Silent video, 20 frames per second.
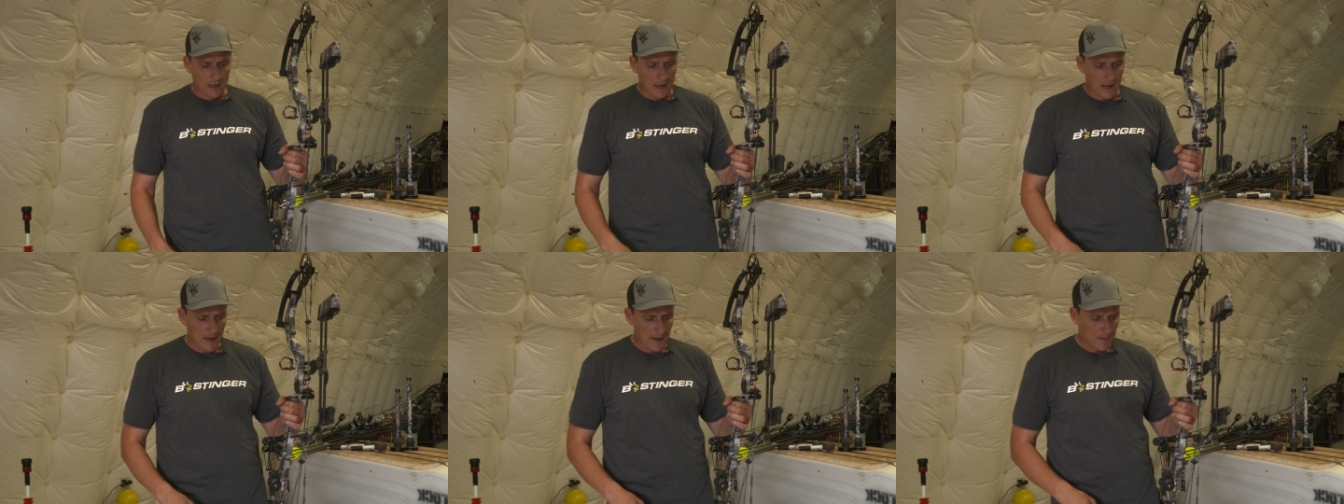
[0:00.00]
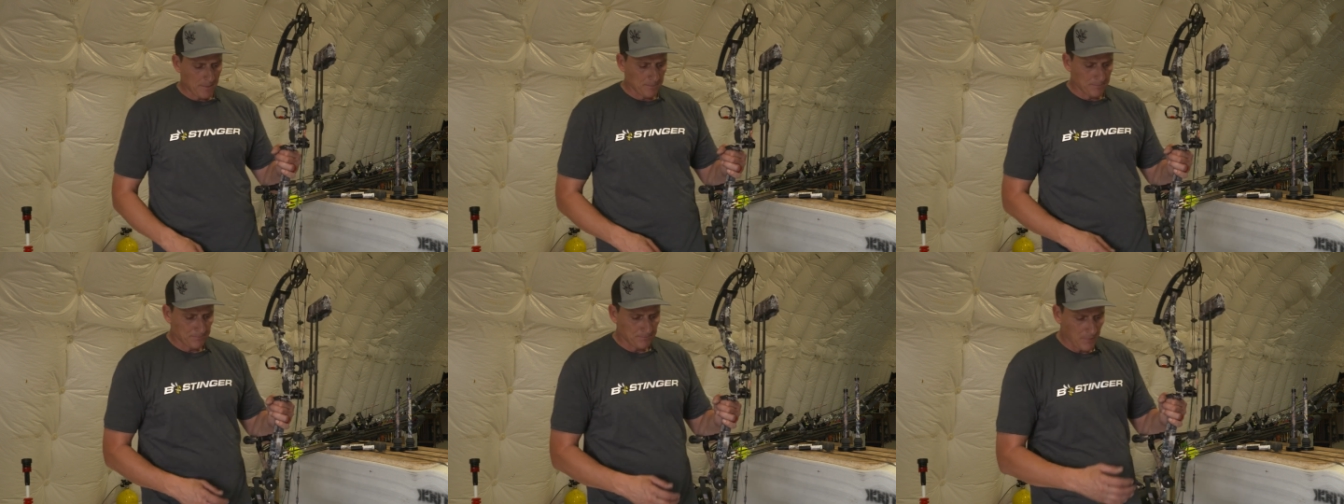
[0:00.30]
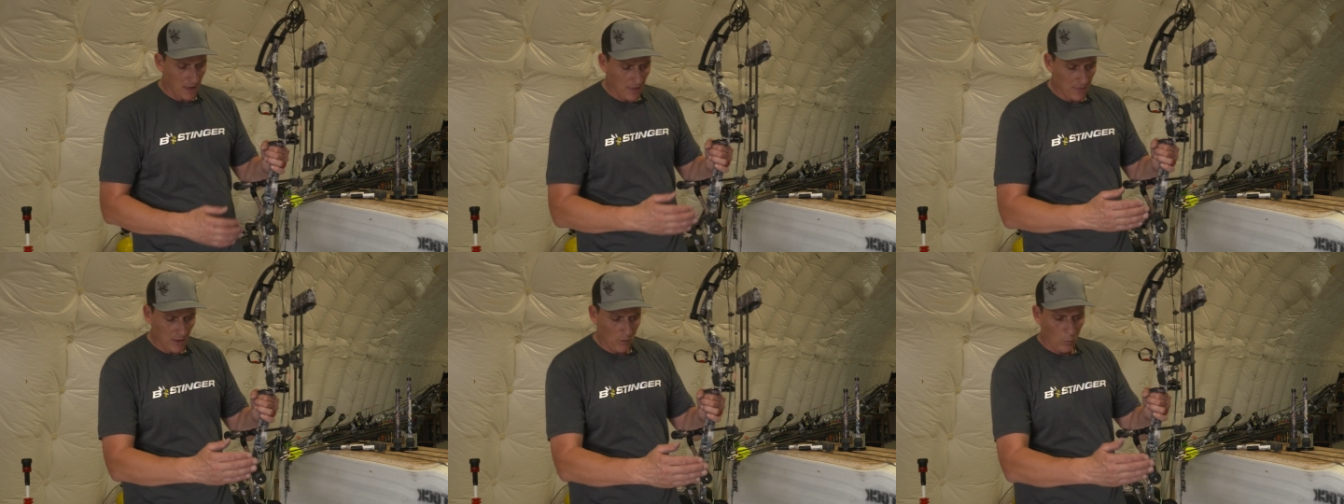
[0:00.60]
Um,
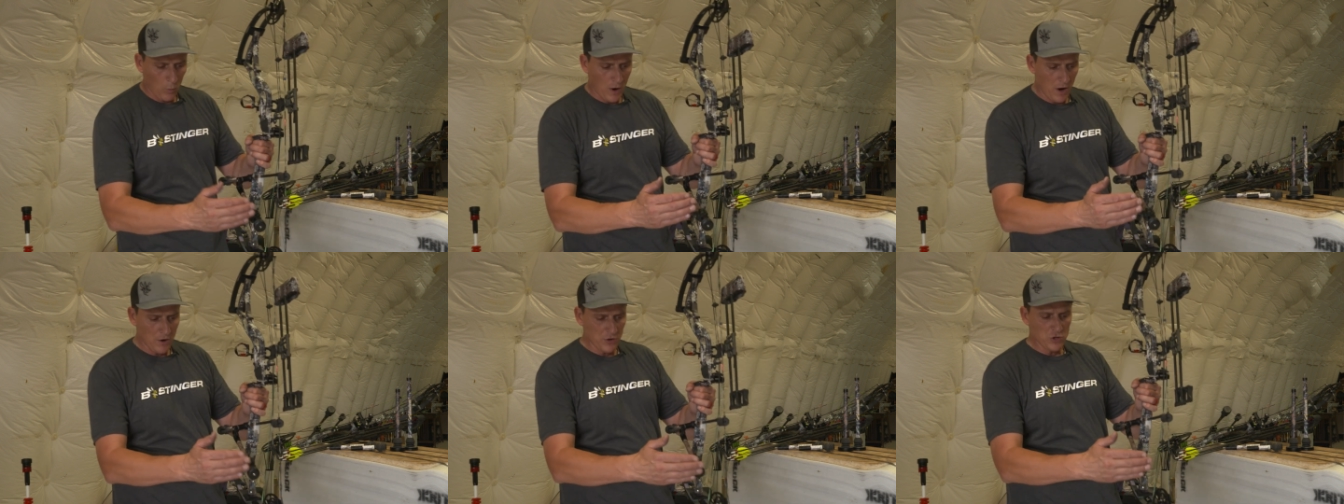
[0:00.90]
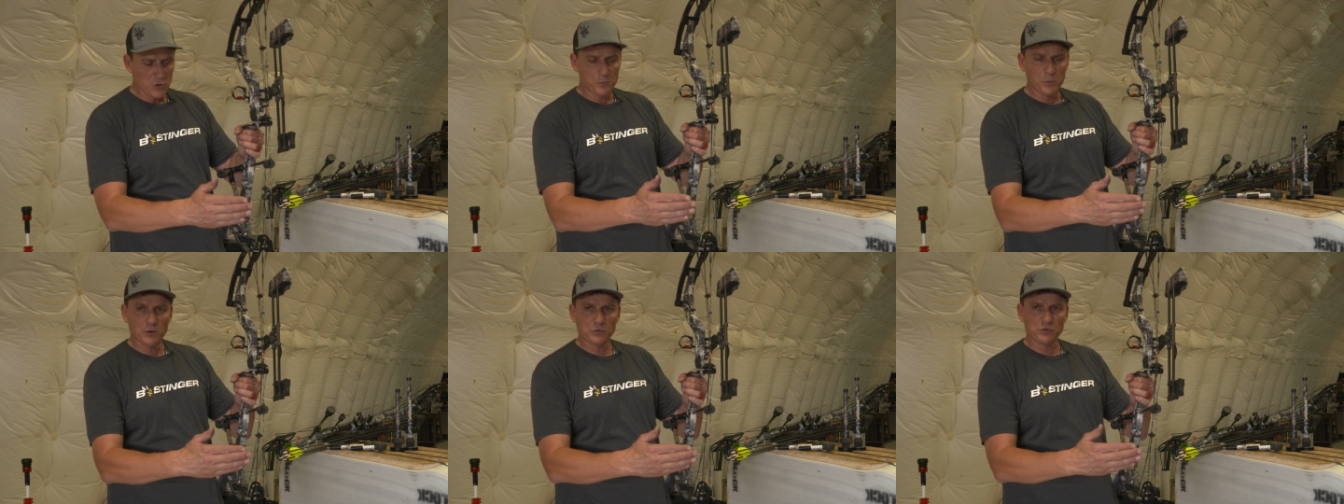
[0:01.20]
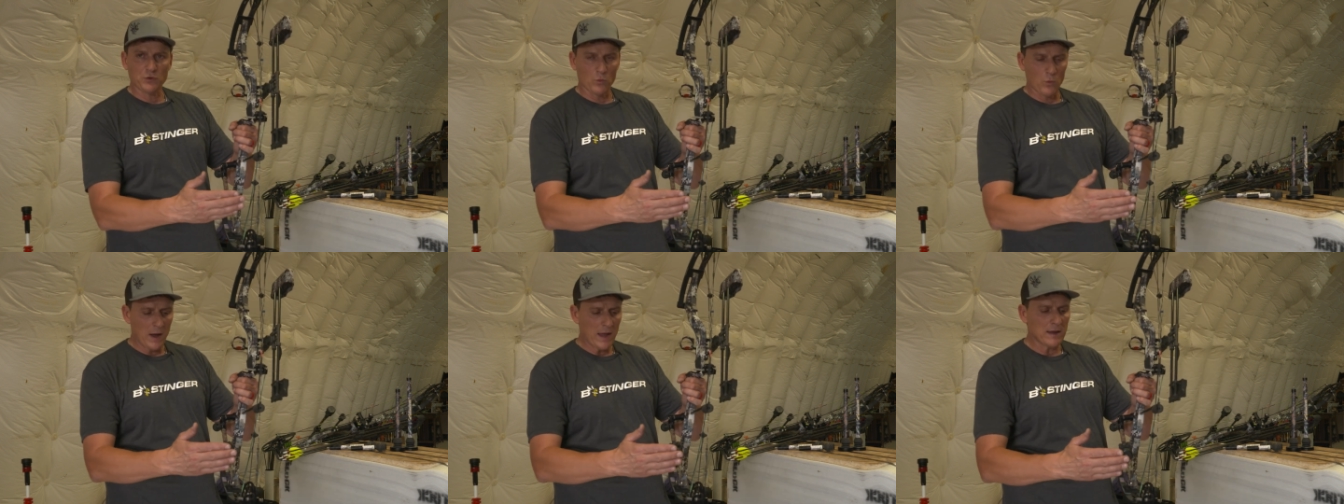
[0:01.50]
and then where you put
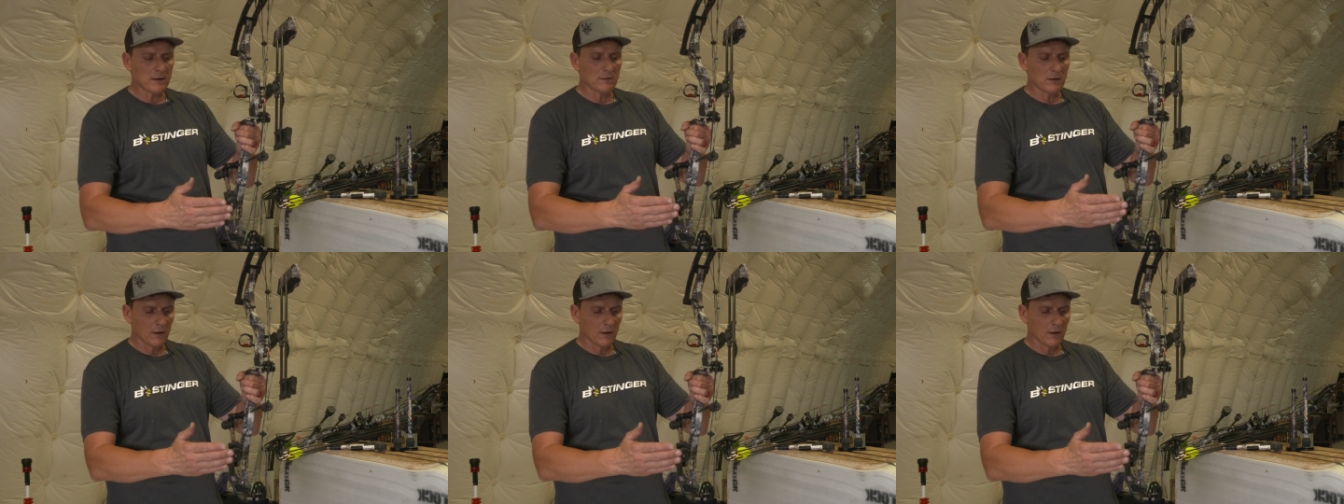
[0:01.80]
the weight